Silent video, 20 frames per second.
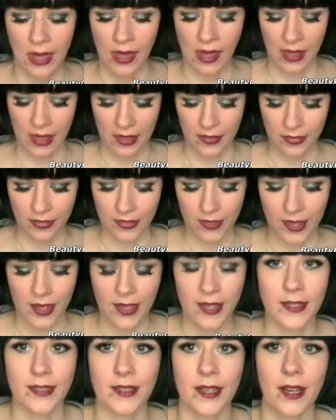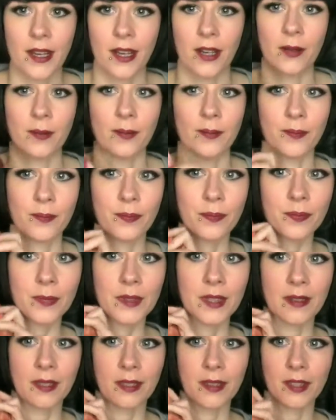And then
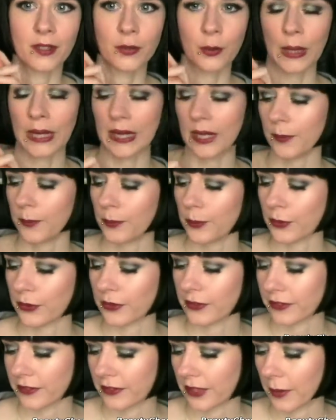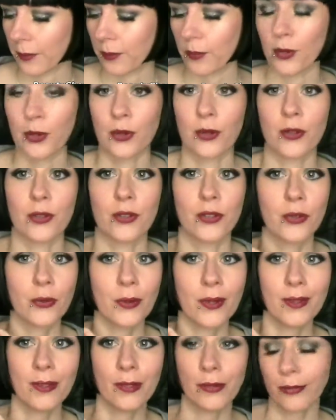the Twilight books number 2
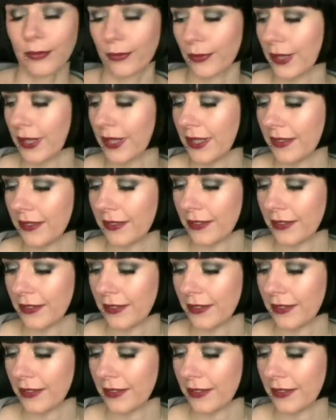and 3,